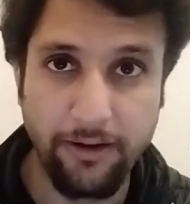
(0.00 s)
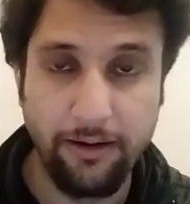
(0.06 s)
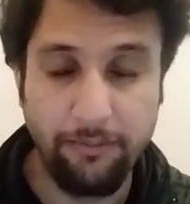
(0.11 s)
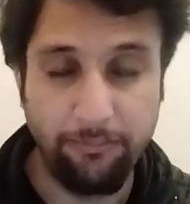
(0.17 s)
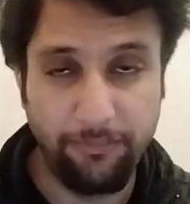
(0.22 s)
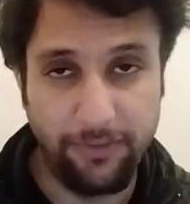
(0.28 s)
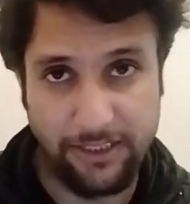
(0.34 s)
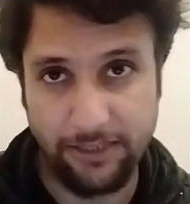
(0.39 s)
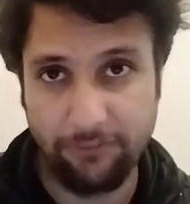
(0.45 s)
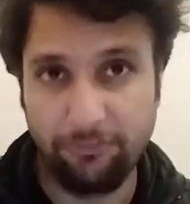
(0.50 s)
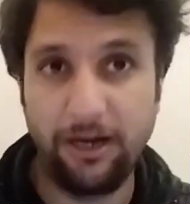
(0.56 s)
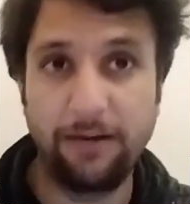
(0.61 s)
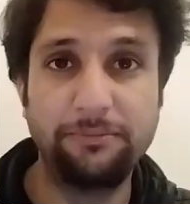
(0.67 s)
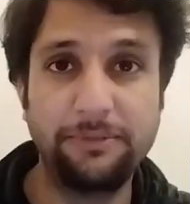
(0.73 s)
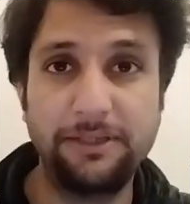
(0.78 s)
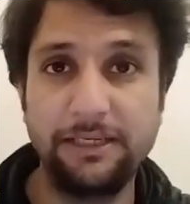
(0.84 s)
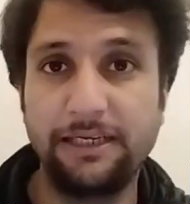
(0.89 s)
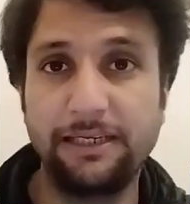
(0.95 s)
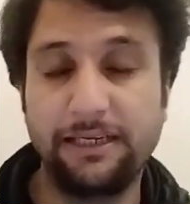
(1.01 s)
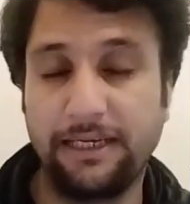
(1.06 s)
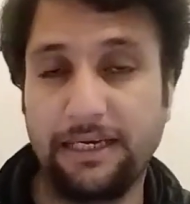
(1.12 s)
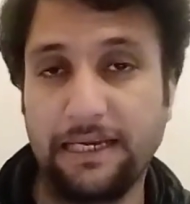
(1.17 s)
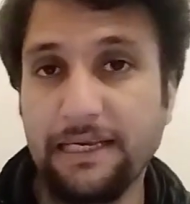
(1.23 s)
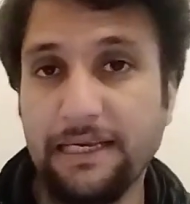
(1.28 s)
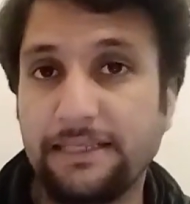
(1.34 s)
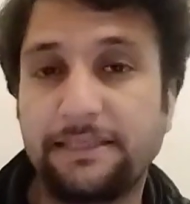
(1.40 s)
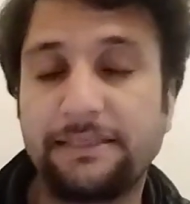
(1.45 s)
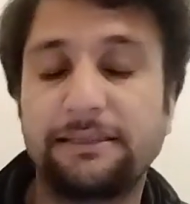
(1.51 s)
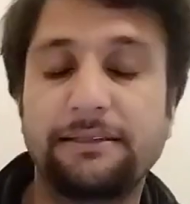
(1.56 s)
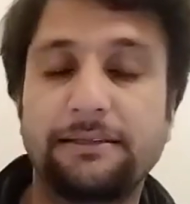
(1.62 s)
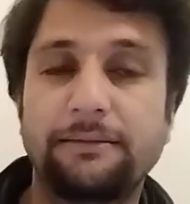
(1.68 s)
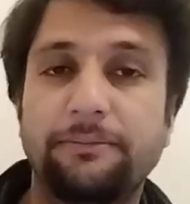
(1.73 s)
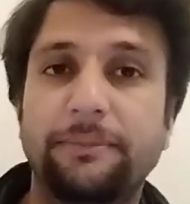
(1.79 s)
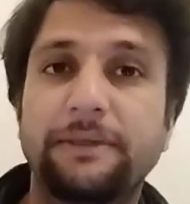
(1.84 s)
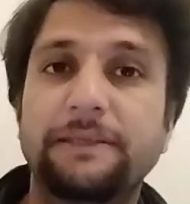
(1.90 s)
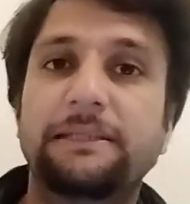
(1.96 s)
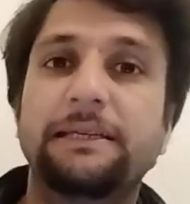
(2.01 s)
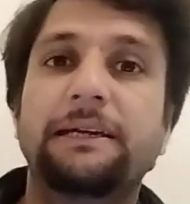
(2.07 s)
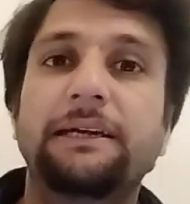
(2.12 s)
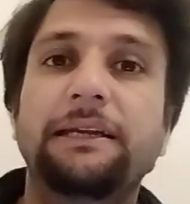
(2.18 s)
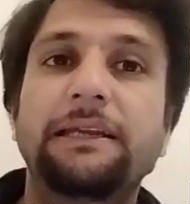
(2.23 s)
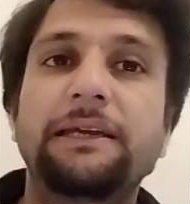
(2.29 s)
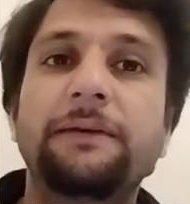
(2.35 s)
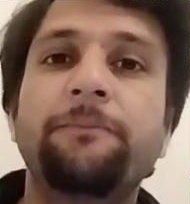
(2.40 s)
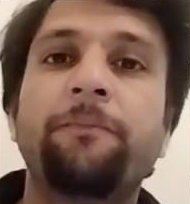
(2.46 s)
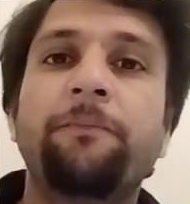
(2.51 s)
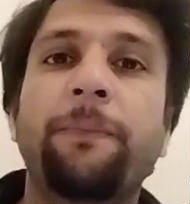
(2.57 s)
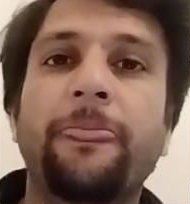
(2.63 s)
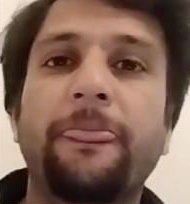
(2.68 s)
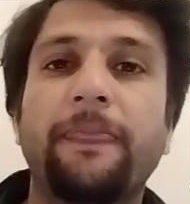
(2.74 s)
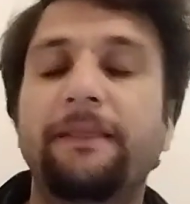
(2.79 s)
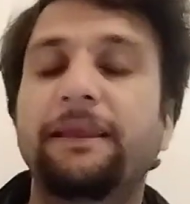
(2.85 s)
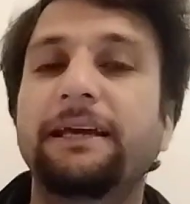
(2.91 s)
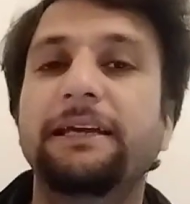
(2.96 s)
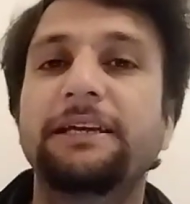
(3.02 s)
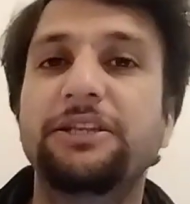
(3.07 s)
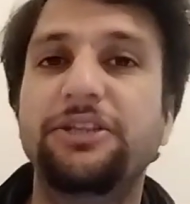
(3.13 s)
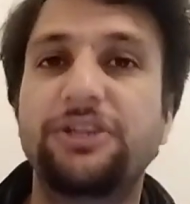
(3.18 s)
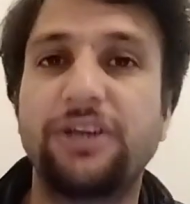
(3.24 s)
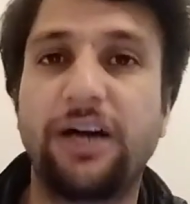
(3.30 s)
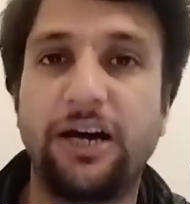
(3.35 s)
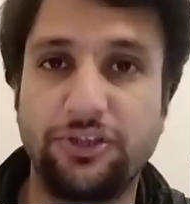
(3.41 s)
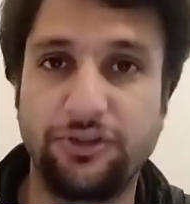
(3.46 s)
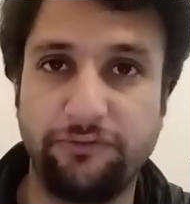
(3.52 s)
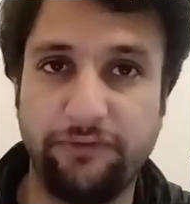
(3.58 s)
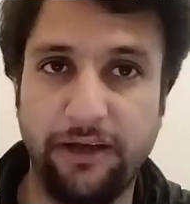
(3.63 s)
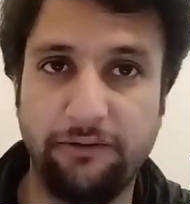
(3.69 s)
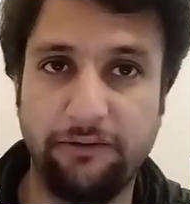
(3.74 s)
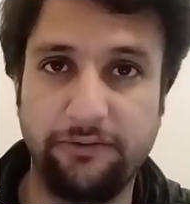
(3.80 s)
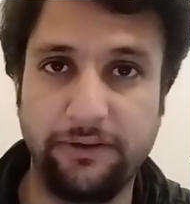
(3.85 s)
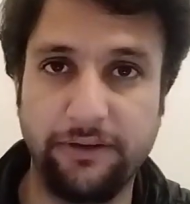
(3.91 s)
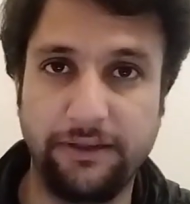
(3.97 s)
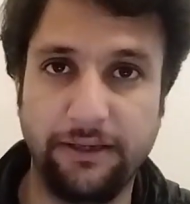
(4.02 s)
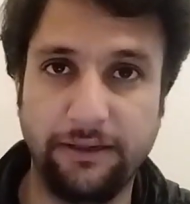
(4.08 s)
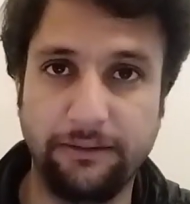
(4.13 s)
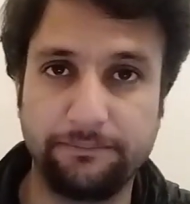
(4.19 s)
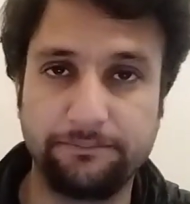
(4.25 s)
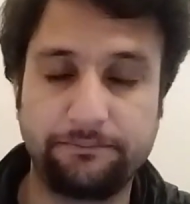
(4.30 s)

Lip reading: But Nawabdin is basically the in charge of everything.